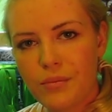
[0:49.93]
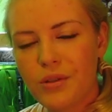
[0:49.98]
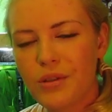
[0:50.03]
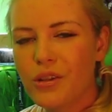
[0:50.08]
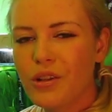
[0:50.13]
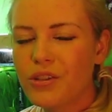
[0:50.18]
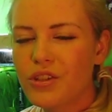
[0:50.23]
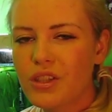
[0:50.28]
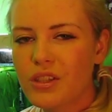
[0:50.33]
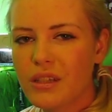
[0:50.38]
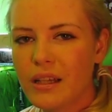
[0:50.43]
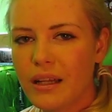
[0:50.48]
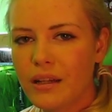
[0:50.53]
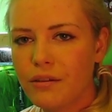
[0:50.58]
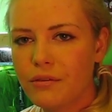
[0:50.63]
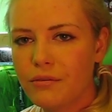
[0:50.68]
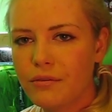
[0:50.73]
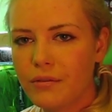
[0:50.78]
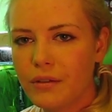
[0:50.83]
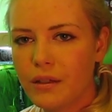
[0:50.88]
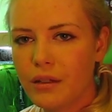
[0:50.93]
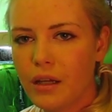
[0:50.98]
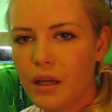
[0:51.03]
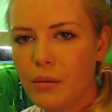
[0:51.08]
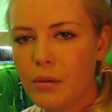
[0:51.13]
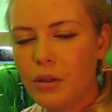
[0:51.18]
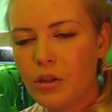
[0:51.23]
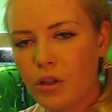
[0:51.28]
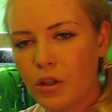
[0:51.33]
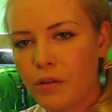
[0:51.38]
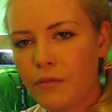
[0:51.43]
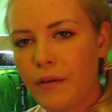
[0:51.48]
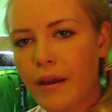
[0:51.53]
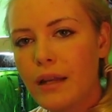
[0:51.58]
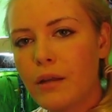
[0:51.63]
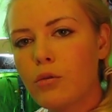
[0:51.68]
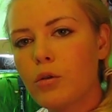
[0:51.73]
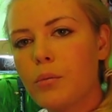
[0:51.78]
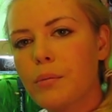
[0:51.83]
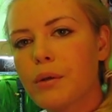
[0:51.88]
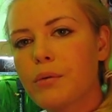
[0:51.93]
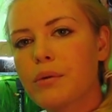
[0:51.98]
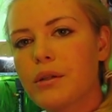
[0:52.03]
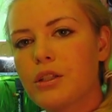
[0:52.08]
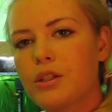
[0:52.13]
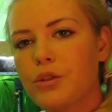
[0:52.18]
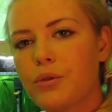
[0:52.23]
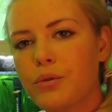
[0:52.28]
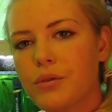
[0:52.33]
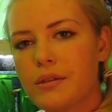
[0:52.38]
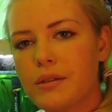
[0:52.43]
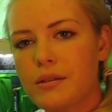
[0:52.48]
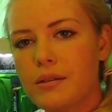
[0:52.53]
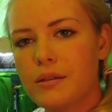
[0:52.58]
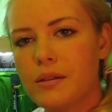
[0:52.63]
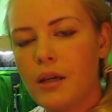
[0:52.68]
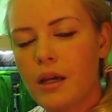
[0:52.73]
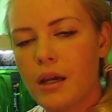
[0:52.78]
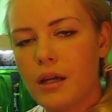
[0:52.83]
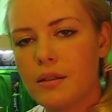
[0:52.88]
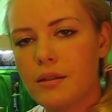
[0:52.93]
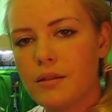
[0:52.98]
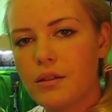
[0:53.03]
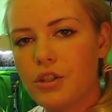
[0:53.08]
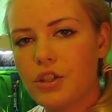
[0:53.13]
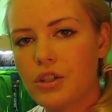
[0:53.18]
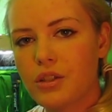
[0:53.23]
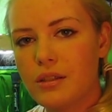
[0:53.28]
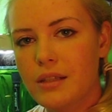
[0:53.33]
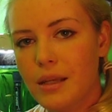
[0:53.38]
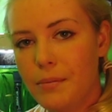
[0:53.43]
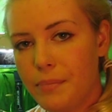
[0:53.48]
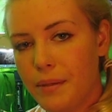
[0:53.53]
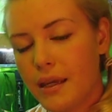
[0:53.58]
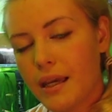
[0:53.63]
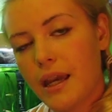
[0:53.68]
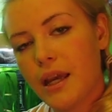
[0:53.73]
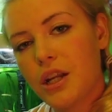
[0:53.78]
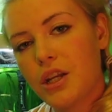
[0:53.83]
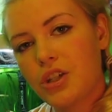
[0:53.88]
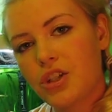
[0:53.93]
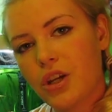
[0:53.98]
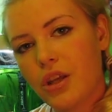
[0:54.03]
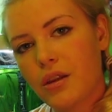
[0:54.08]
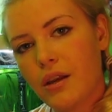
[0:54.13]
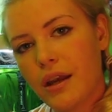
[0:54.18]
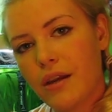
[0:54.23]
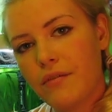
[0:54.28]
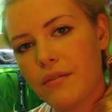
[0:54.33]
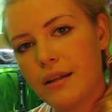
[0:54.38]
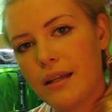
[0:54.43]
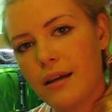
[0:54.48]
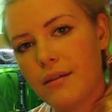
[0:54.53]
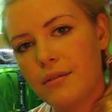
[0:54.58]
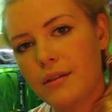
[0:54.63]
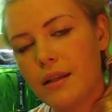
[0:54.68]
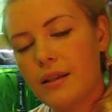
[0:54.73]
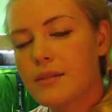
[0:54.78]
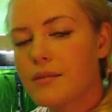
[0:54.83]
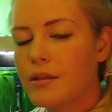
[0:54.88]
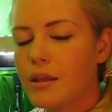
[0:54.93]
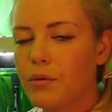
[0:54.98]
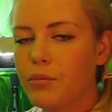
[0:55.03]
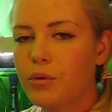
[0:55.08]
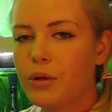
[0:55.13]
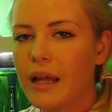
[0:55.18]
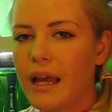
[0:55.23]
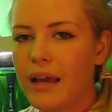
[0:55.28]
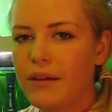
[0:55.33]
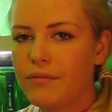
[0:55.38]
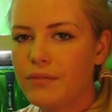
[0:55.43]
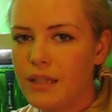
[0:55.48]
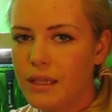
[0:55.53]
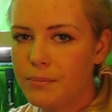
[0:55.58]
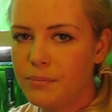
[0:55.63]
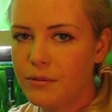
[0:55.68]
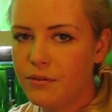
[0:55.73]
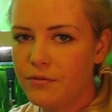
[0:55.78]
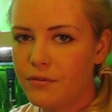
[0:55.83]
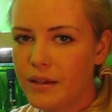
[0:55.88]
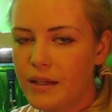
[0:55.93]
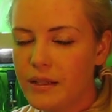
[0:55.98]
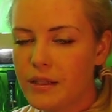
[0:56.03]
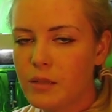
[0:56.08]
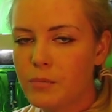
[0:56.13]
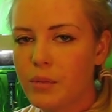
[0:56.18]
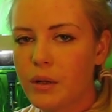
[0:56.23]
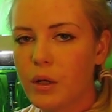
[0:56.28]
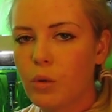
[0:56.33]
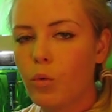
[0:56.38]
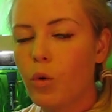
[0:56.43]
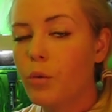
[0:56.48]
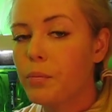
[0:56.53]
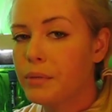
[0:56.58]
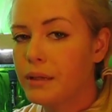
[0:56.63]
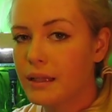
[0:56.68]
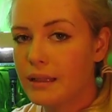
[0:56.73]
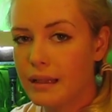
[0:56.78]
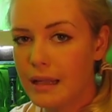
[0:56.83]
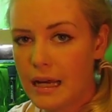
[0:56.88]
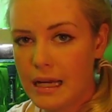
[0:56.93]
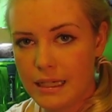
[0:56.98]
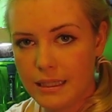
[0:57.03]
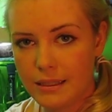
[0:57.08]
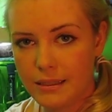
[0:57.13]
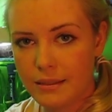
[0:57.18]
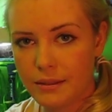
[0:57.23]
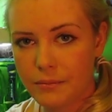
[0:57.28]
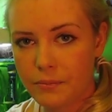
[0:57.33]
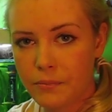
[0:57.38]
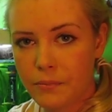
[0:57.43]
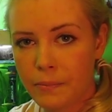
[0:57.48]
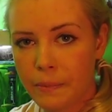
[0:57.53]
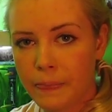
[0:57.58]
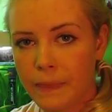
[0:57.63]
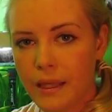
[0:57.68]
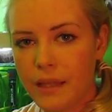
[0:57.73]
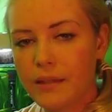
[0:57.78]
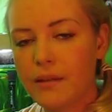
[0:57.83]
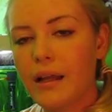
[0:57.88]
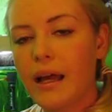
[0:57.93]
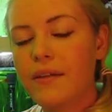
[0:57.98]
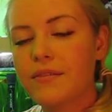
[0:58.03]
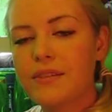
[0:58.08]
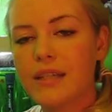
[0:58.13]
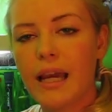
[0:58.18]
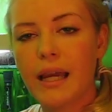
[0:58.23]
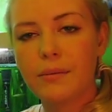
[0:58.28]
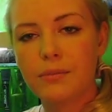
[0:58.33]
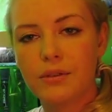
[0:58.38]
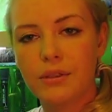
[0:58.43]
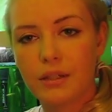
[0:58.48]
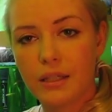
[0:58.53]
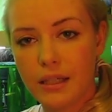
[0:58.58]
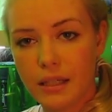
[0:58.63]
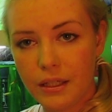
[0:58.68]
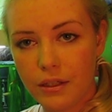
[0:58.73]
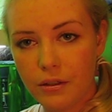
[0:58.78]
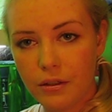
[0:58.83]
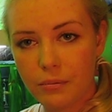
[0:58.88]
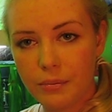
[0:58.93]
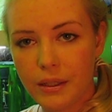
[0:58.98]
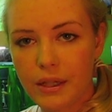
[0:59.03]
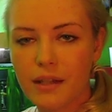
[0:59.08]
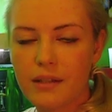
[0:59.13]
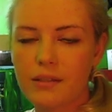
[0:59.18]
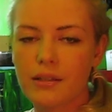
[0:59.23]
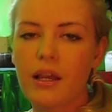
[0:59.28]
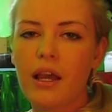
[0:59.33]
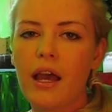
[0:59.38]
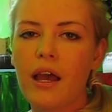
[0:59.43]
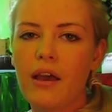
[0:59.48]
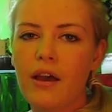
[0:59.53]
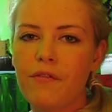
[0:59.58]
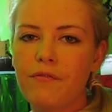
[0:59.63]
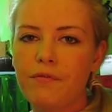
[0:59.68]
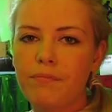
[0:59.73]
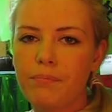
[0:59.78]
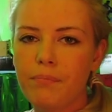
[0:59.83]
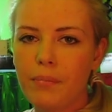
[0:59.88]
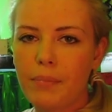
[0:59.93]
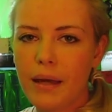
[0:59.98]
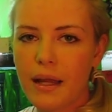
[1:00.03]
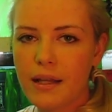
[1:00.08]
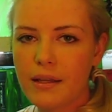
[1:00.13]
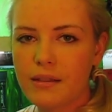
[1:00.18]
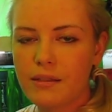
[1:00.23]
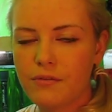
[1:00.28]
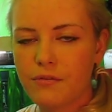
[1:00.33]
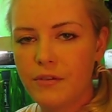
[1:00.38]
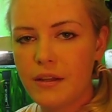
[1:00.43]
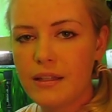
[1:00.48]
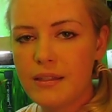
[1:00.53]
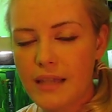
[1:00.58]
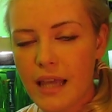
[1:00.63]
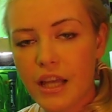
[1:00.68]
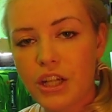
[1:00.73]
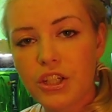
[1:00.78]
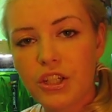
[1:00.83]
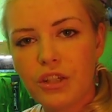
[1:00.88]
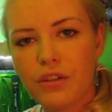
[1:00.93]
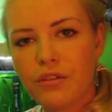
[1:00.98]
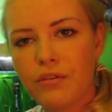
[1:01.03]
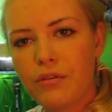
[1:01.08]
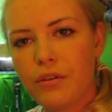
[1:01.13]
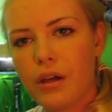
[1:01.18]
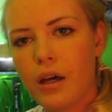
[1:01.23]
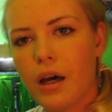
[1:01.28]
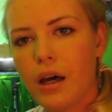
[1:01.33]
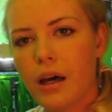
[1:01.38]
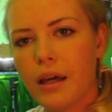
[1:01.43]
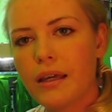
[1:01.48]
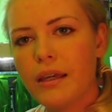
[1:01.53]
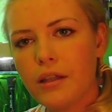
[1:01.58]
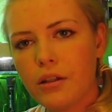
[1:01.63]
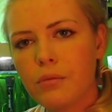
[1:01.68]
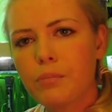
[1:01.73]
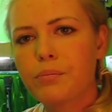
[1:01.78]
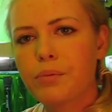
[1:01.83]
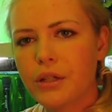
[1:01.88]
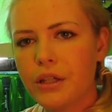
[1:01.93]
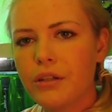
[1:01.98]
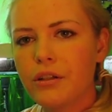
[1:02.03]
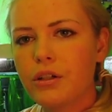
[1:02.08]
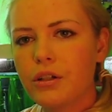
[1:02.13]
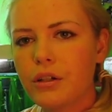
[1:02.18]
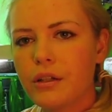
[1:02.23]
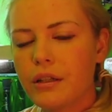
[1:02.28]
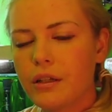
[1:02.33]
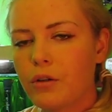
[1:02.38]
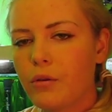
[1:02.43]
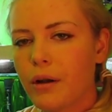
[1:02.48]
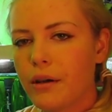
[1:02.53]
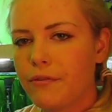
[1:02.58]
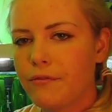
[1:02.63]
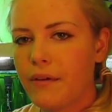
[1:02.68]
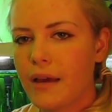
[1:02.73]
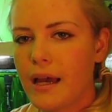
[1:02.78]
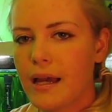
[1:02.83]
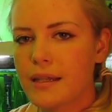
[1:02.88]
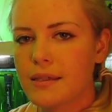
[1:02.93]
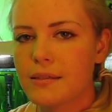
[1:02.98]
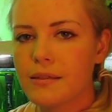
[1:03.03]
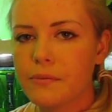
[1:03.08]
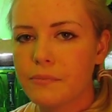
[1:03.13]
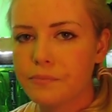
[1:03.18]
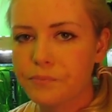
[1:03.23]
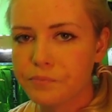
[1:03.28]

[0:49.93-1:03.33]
So they'll just kind of, the fighting will be reduced to just nipping at each other every now and then. So they will have nipped fins, but it won't be a lot. And they'll have time to heal, because Betta's fins actually heal pretty good and quite fast.